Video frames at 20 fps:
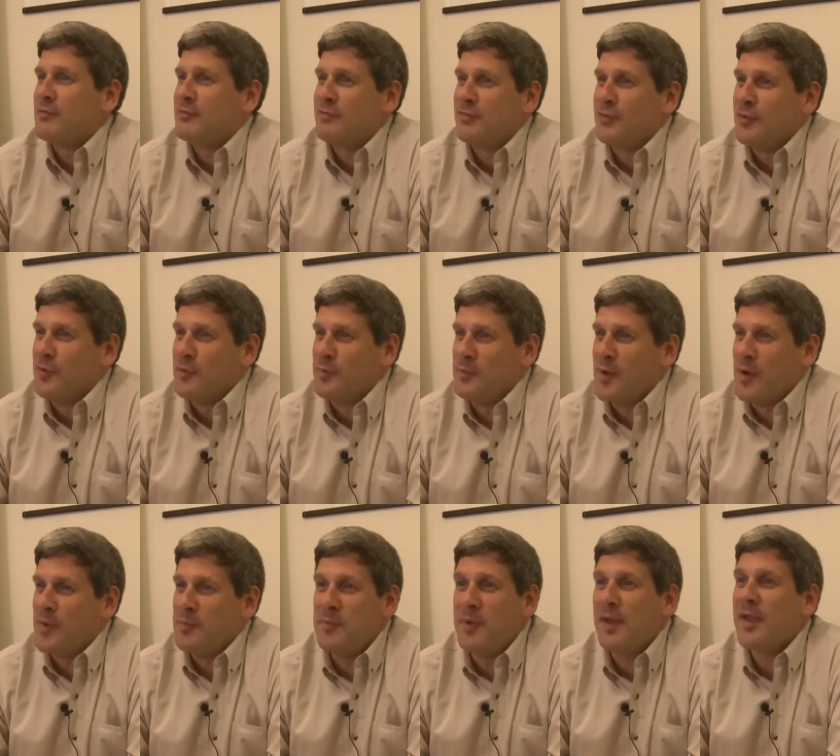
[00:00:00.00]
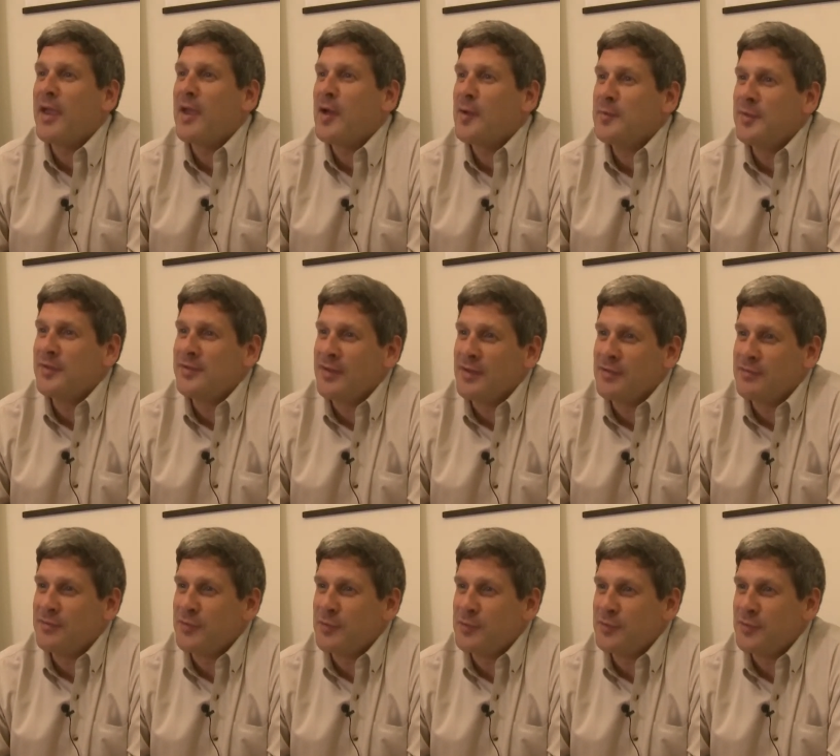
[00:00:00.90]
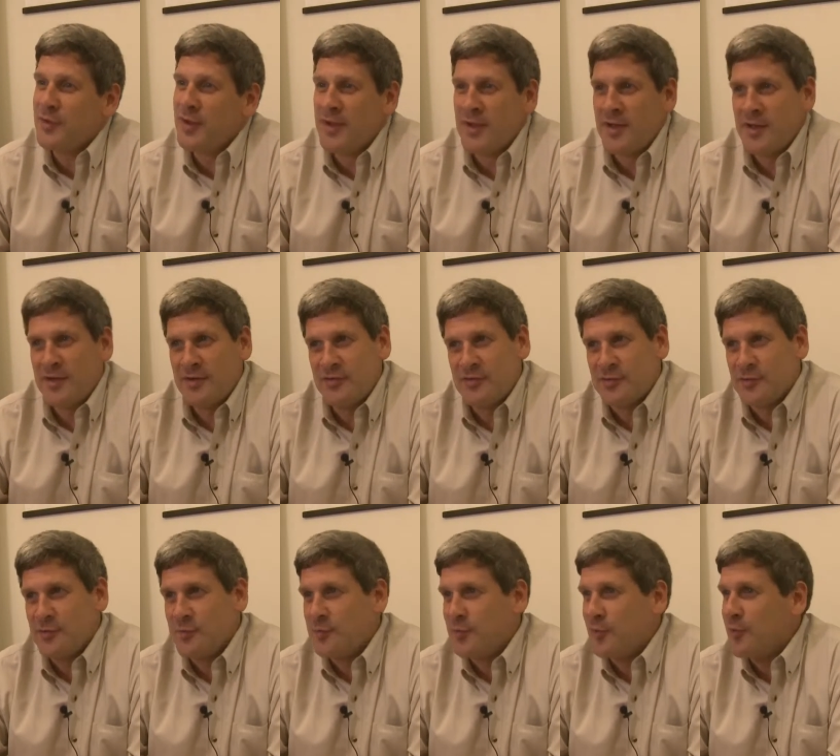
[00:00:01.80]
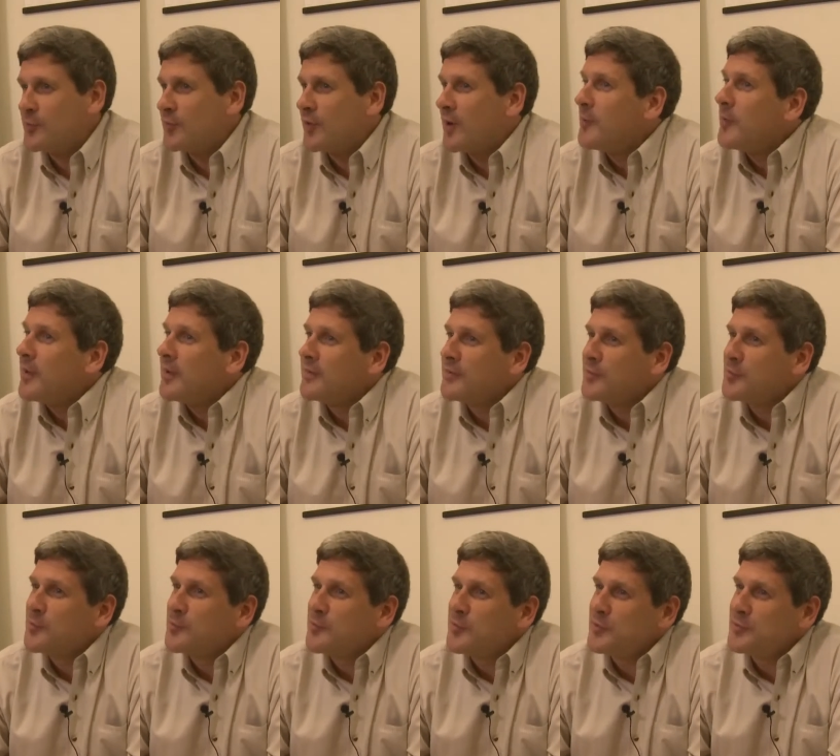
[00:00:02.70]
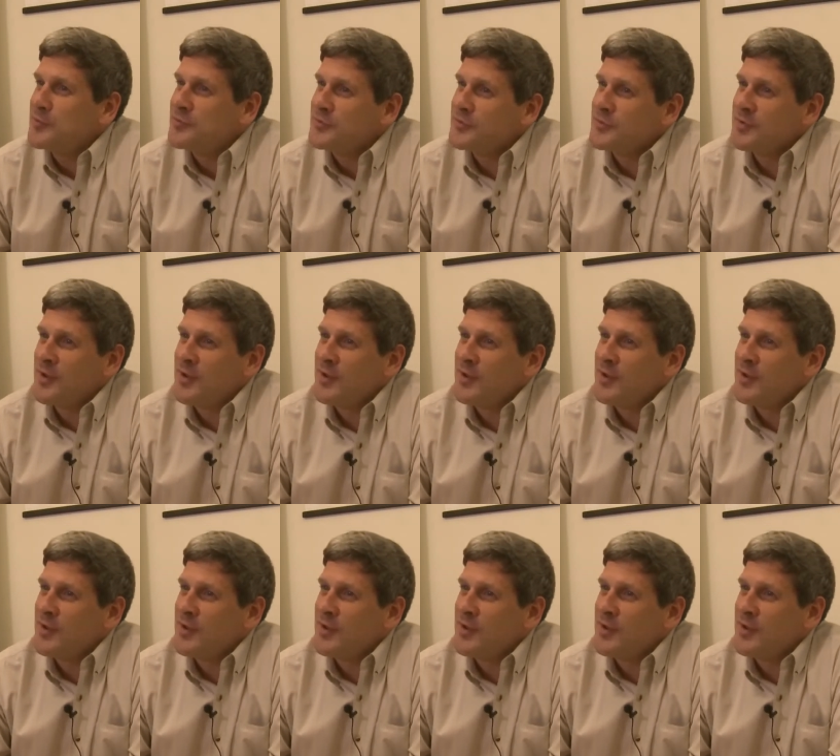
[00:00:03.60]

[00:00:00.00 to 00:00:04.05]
from picking up the telephone to programming the computer